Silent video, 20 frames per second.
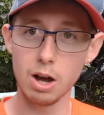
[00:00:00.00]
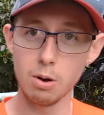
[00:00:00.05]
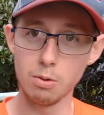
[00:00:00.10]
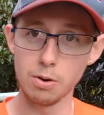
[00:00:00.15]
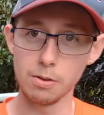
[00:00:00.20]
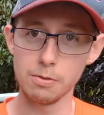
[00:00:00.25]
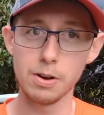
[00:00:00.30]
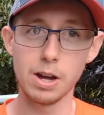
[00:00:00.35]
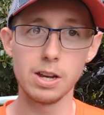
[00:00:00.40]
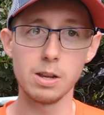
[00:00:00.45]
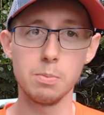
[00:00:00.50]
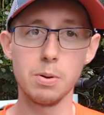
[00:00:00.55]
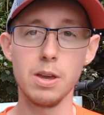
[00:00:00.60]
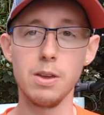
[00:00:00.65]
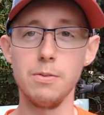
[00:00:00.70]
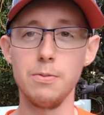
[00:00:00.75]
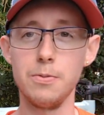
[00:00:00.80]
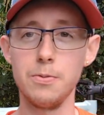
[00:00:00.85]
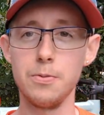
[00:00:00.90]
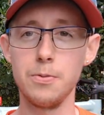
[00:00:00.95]
I would have had to
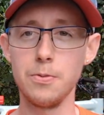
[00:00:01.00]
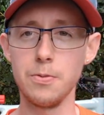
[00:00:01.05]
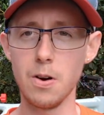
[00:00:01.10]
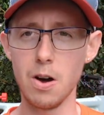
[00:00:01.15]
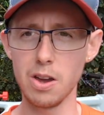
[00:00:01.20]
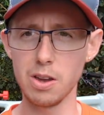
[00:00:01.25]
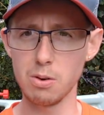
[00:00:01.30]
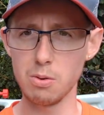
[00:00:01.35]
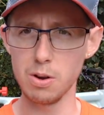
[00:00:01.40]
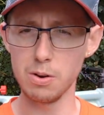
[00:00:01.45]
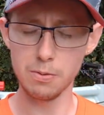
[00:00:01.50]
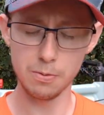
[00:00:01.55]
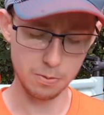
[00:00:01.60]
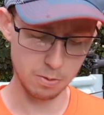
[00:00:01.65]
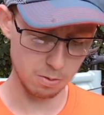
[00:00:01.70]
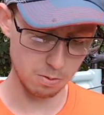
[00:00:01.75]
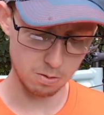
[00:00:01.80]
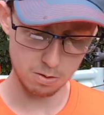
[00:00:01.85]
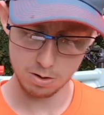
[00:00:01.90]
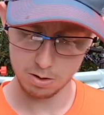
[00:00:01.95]
pay five quid
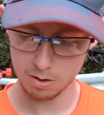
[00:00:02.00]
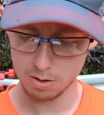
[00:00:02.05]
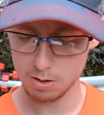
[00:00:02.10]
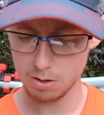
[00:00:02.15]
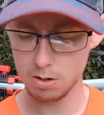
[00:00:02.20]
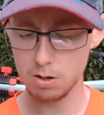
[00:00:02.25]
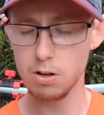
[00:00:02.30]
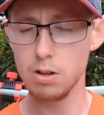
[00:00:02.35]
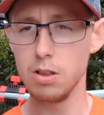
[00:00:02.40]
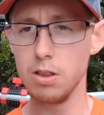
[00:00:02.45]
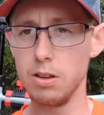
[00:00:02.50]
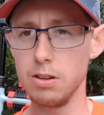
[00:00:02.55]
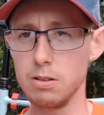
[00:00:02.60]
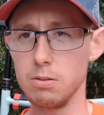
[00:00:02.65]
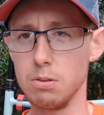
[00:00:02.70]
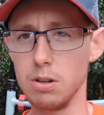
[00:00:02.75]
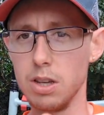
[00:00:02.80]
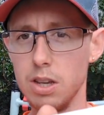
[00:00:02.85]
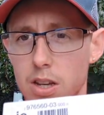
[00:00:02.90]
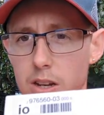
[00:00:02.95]
for. This
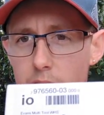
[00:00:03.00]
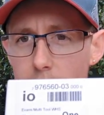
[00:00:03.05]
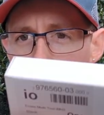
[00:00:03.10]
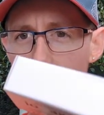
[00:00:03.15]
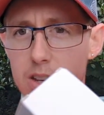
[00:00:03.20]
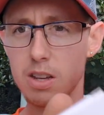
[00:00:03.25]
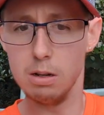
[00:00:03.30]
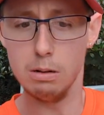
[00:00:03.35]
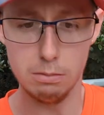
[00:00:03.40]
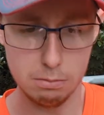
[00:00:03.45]
one here, look.